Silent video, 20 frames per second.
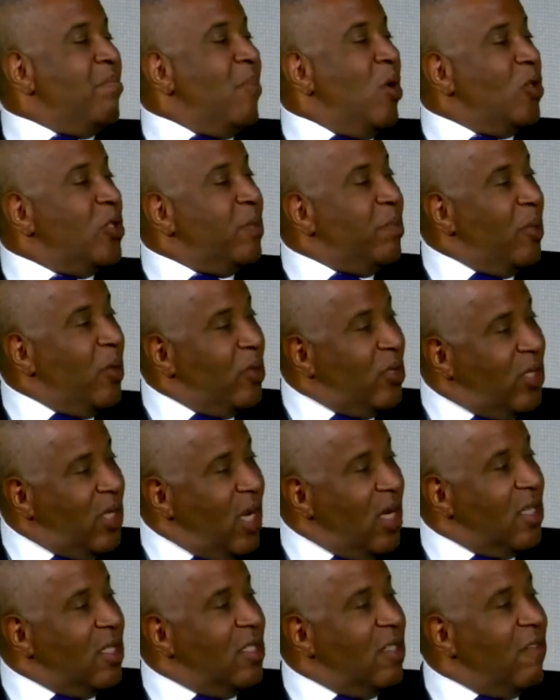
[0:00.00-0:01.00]
most
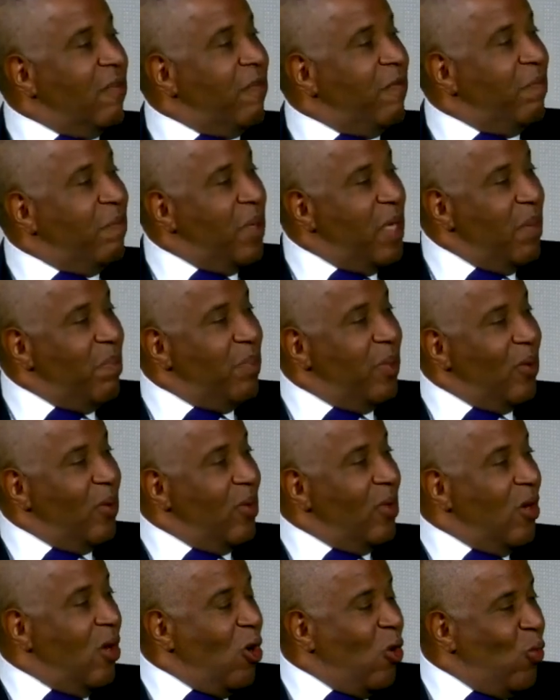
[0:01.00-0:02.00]
productive
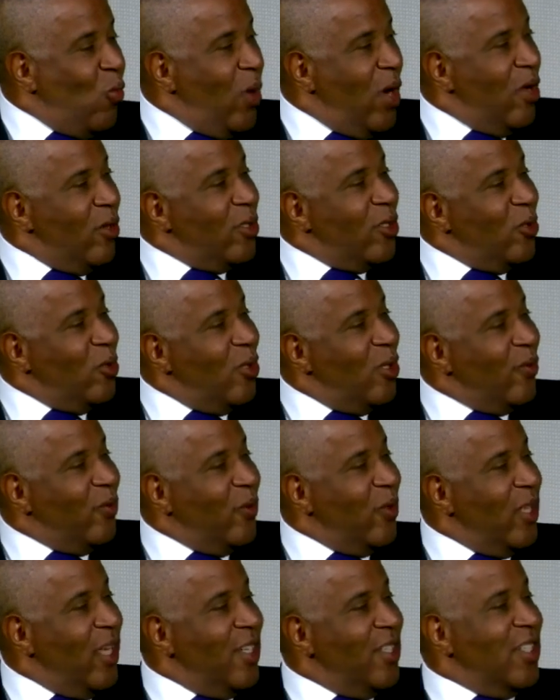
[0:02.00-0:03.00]
people are well suited
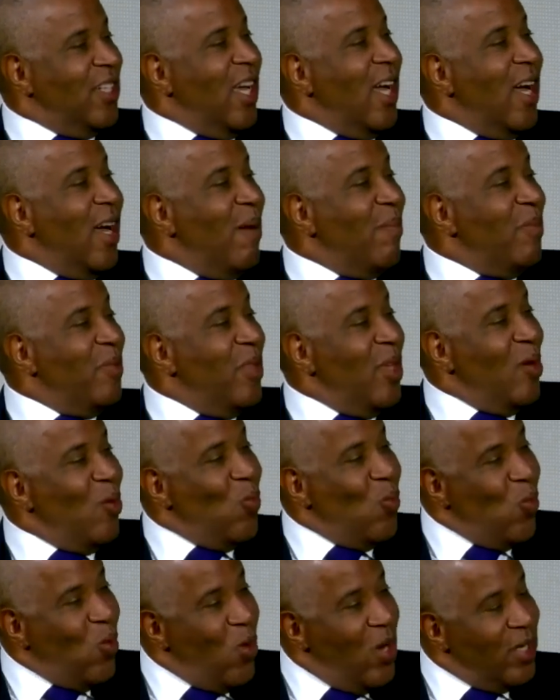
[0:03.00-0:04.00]
for that job. They
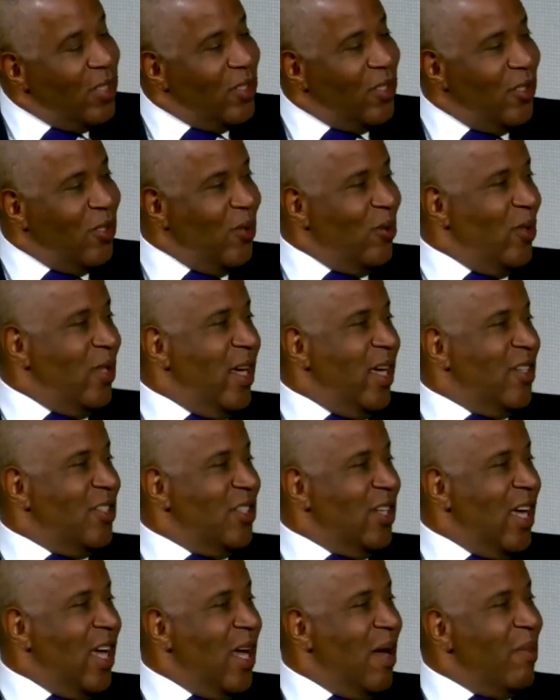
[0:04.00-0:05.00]
want to do that
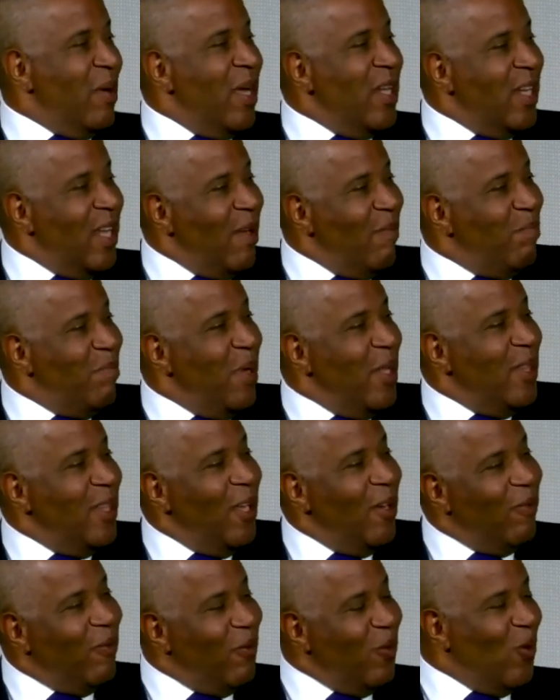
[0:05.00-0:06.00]
job and they've
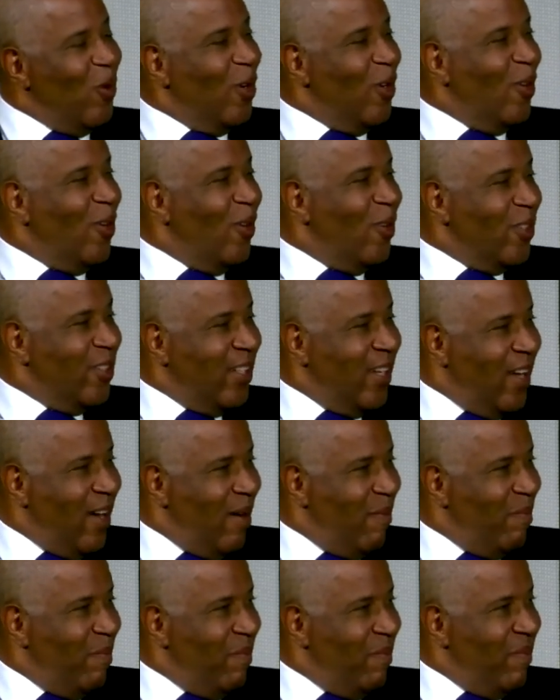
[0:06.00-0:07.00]
been there for a long
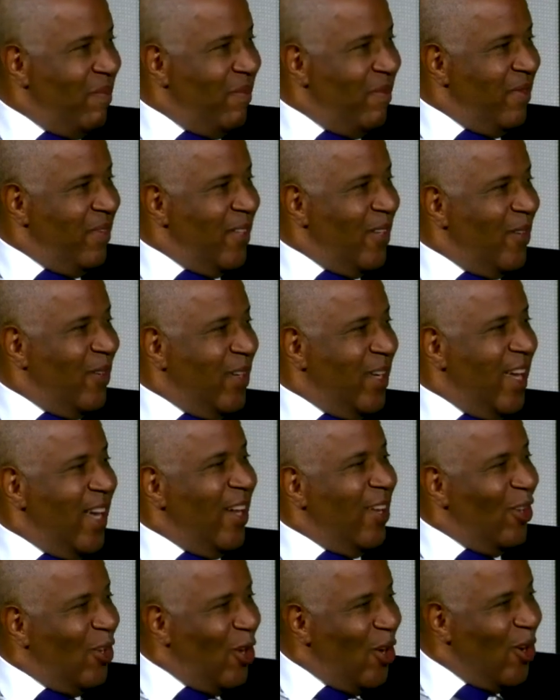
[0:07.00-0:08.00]
time. Yes.
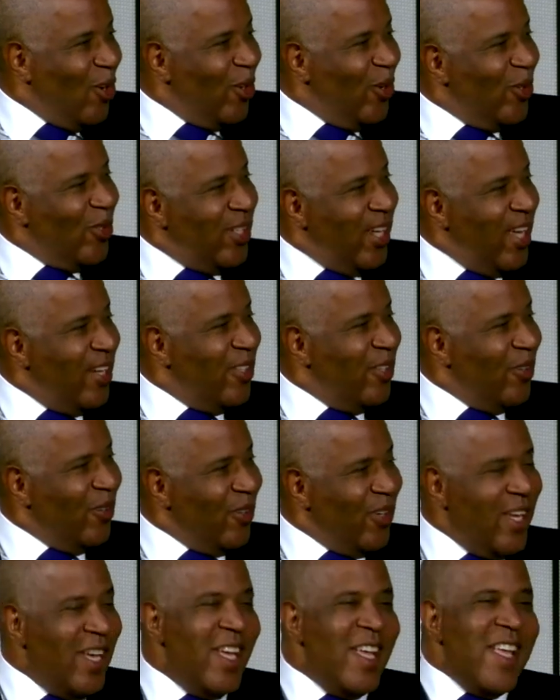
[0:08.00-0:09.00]
Okay, longer
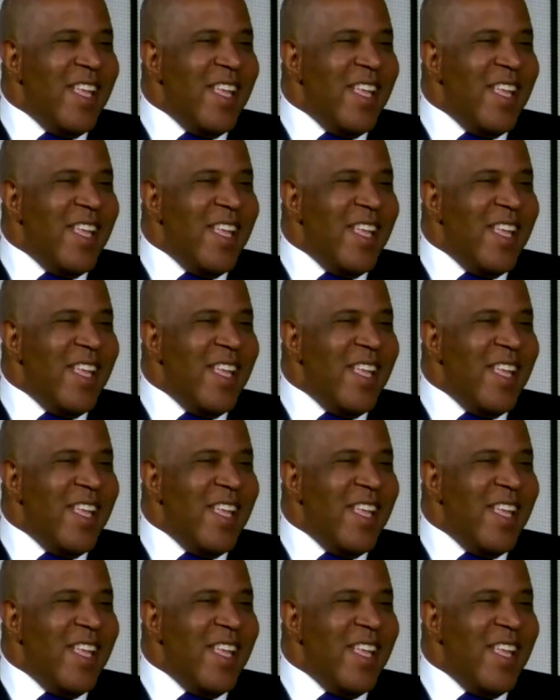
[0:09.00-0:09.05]
tenured.